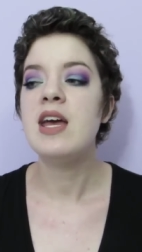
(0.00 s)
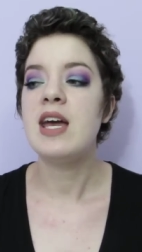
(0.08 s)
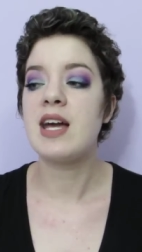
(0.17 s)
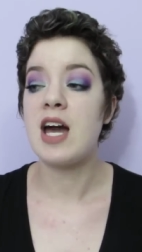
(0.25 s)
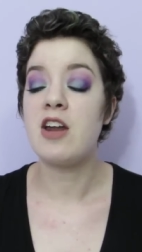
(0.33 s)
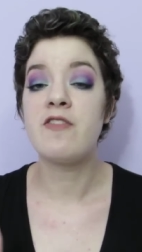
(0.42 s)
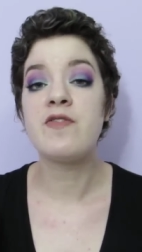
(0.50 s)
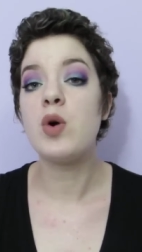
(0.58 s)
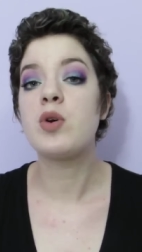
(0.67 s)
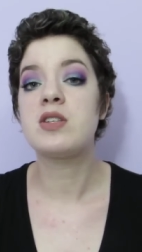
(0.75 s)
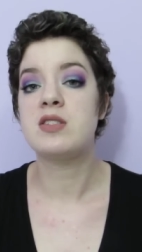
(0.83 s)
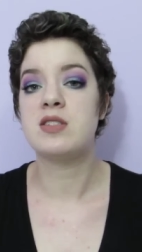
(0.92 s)
it kind of
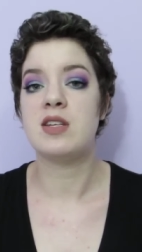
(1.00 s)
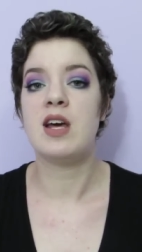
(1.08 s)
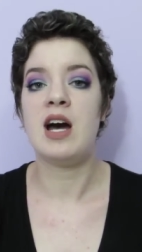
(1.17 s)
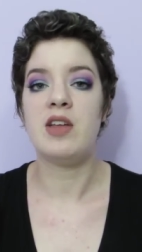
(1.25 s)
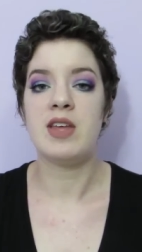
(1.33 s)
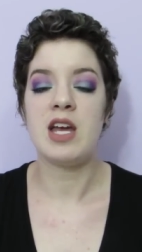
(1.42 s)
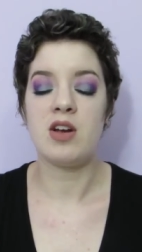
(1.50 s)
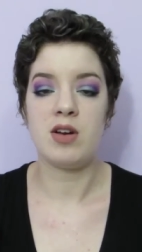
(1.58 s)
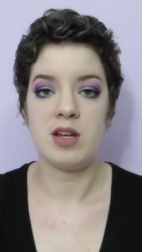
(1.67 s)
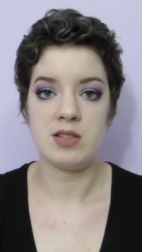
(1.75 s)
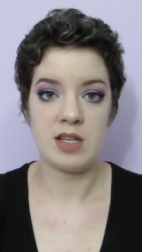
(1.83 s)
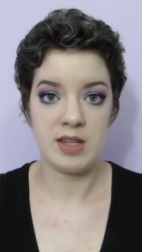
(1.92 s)
focuses it on the
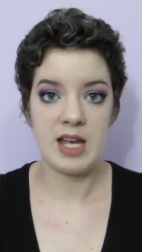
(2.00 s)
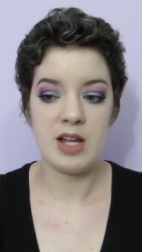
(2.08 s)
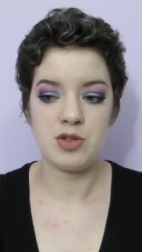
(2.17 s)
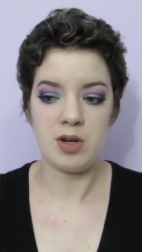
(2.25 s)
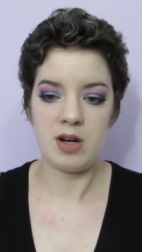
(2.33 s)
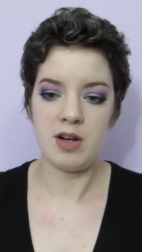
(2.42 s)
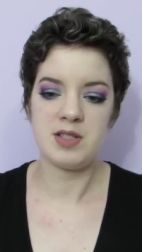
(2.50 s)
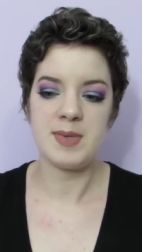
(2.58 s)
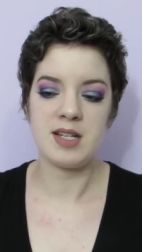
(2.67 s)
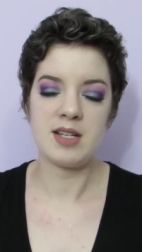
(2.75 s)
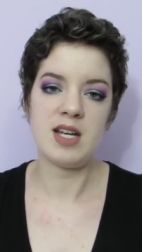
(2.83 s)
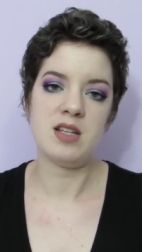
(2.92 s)
areas, on the cancer areas,
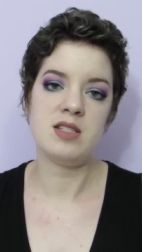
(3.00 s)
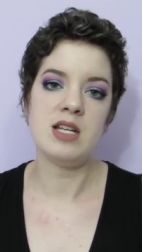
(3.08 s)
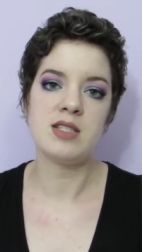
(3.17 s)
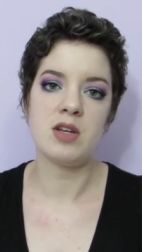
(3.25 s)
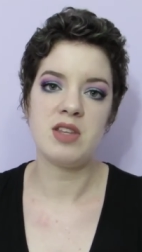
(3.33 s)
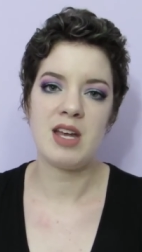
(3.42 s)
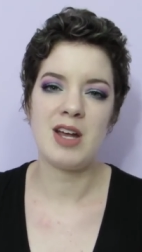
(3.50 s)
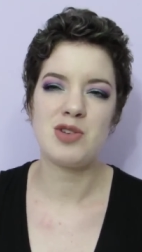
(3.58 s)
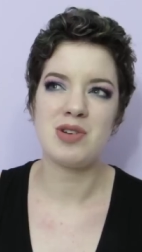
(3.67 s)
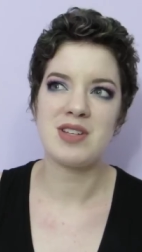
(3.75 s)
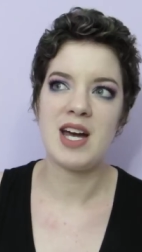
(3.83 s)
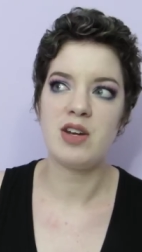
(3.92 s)
because it kind of seeks out the cancer.
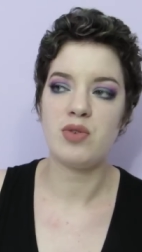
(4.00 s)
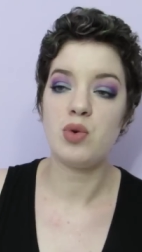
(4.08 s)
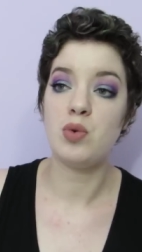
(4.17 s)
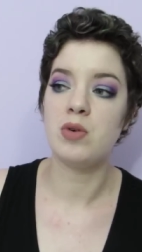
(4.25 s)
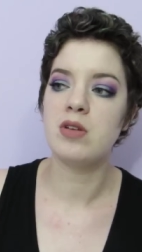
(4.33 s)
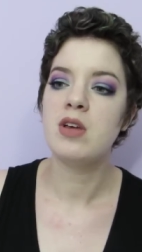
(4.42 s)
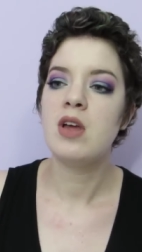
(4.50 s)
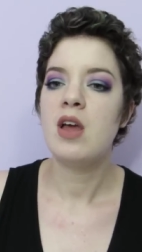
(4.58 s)
It's kind of cool.